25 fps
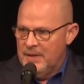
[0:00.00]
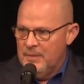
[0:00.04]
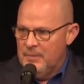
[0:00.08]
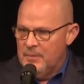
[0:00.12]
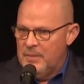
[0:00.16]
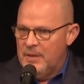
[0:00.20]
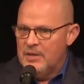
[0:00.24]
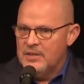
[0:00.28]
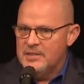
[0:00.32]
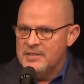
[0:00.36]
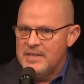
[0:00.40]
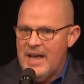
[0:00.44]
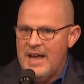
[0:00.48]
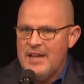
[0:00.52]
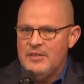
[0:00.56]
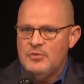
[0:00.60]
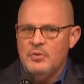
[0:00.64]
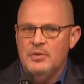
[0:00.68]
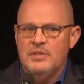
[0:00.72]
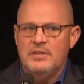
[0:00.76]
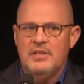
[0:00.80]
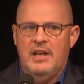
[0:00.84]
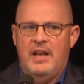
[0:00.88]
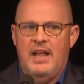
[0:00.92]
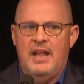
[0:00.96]
Because that's
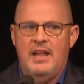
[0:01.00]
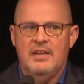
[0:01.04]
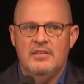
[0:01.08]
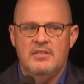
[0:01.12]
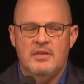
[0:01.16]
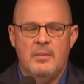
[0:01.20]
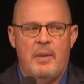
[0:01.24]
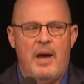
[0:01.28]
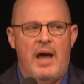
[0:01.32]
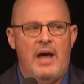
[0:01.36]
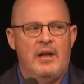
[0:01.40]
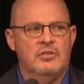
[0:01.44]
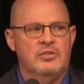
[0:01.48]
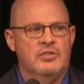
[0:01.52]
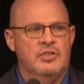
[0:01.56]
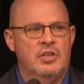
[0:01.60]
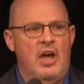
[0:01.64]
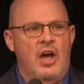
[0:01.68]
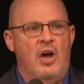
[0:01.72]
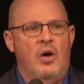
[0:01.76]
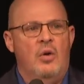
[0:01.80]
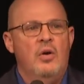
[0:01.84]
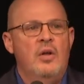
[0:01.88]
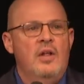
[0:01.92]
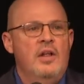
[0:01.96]
what today is about.
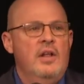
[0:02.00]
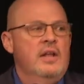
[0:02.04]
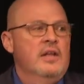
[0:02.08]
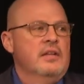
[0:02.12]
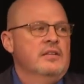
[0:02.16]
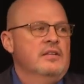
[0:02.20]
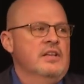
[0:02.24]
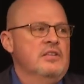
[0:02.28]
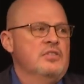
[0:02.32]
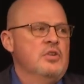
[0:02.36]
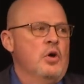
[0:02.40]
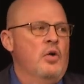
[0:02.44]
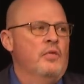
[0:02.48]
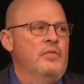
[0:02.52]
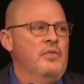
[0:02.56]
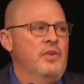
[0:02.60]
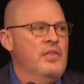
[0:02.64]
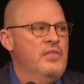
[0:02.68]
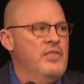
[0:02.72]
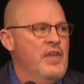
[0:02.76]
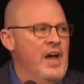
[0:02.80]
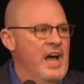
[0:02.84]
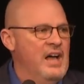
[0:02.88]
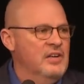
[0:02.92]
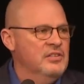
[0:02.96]
So there's over
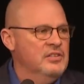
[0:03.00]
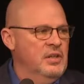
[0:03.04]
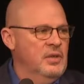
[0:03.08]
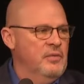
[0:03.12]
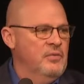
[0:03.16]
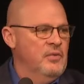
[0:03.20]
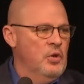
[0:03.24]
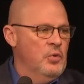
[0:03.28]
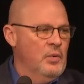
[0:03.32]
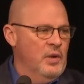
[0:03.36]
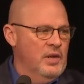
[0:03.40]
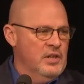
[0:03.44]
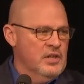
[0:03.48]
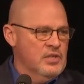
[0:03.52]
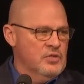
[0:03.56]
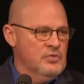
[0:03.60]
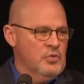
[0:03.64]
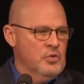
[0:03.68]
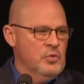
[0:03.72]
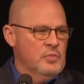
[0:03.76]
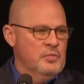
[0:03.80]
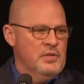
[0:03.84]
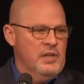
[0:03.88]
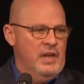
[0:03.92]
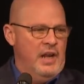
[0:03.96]
1,000 of you in this
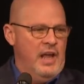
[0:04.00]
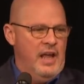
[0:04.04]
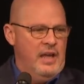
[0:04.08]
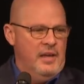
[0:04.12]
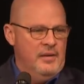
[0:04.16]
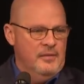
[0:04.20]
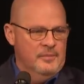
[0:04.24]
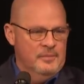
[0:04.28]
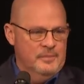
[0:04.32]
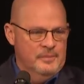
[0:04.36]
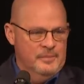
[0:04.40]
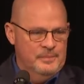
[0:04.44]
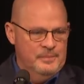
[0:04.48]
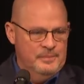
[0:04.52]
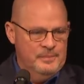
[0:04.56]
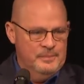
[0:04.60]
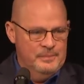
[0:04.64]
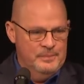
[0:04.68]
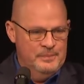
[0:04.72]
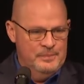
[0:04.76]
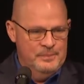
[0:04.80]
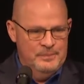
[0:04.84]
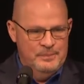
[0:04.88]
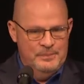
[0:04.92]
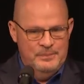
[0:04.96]
room today.
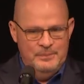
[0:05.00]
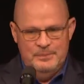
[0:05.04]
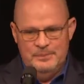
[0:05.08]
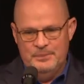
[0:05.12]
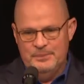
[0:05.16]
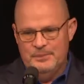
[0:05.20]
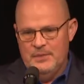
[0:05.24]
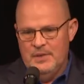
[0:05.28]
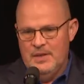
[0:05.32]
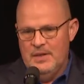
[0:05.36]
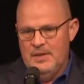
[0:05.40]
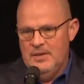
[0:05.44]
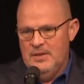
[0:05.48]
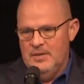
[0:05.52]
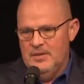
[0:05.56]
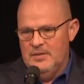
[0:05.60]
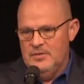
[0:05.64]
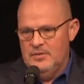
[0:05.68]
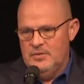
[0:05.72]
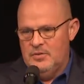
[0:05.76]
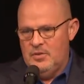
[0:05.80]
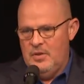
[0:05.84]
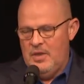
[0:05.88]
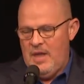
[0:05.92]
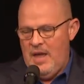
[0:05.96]

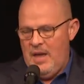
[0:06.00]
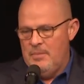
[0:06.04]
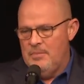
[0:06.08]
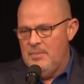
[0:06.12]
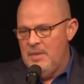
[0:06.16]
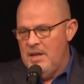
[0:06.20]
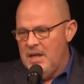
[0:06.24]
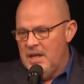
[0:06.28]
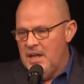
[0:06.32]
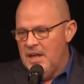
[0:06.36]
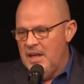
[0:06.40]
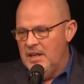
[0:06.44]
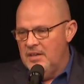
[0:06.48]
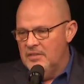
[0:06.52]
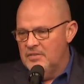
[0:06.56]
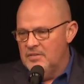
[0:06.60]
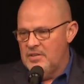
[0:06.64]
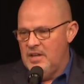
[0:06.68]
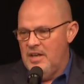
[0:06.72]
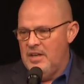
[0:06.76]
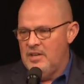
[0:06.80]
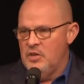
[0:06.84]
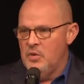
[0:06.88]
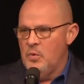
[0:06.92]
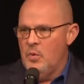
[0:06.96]
So that means
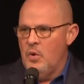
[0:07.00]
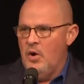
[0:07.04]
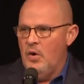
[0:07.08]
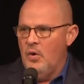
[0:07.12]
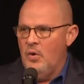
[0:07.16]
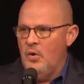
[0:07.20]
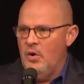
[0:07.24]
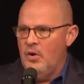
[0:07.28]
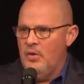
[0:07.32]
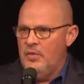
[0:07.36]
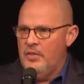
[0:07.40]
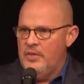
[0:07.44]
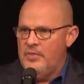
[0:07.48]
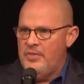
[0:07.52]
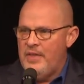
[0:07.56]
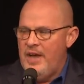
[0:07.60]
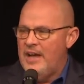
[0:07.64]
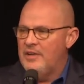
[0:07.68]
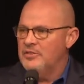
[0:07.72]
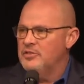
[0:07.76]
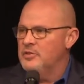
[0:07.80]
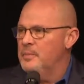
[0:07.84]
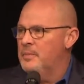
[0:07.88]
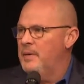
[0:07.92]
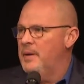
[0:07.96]
that you are all, the 1,000